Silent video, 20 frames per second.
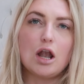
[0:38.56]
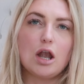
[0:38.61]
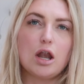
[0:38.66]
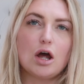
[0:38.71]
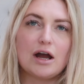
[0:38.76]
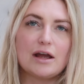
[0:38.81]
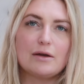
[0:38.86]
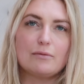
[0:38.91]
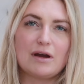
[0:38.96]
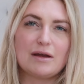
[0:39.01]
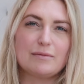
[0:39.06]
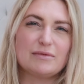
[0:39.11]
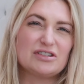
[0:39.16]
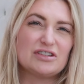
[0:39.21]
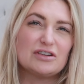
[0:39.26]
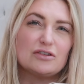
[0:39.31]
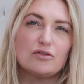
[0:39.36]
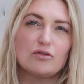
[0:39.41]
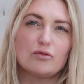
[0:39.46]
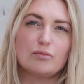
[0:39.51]
lightweight
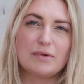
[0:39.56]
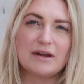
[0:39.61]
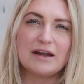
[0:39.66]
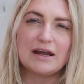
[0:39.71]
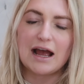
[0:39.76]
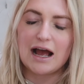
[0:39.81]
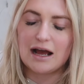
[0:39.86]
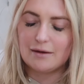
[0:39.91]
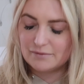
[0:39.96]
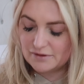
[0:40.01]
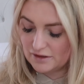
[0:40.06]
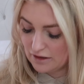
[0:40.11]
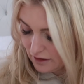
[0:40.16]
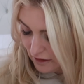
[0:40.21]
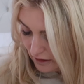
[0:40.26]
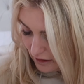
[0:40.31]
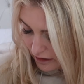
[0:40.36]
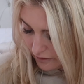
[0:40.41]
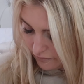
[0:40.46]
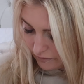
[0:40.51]
material, be
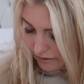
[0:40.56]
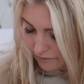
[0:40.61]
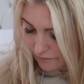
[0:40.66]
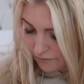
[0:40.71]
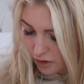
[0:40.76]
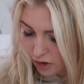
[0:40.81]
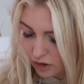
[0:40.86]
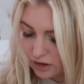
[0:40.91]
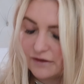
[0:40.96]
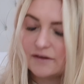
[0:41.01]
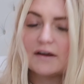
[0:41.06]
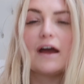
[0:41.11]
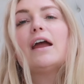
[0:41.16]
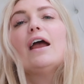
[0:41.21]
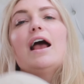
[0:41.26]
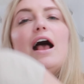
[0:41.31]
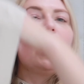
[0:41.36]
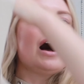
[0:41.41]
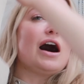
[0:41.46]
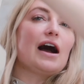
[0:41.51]
absolutely lovely for holiday.
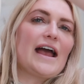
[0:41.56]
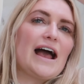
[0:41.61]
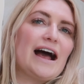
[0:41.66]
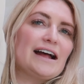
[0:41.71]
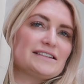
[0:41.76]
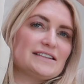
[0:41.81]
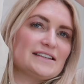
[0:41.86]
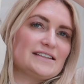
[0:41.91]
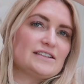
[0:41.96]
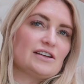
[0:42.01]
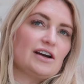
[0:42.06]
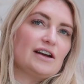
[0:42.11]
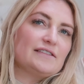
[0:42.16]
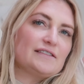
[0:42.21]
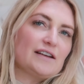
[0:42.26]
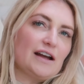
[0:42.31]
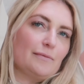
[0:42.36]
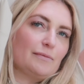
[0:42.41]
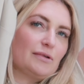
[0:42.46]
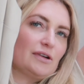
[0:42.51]
I had to
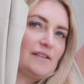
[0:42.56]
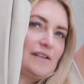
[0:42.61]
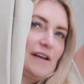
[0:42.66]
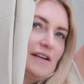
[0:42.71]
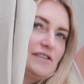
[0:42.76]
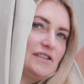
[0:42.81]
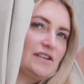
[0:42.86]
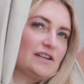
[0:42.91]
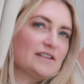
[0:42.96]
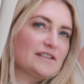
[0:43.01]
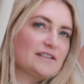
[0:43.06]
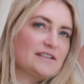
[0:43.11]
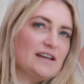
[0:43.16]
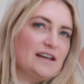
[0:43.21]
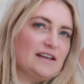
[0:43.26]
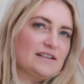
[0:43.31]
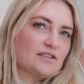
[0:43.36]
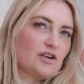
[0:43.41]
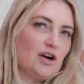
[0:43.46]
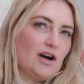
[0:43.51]
size up because as you can
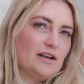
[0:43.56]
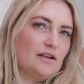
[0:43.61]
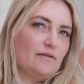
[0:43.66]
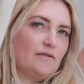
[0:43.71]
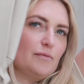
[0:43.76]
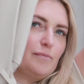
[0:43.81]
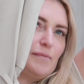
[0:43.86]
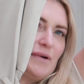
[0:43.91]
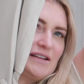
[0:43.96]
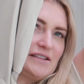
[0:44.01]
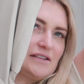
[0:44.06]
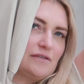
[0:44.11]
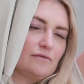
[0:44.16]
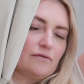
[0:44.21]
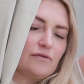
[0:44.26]
see, it's kind of a button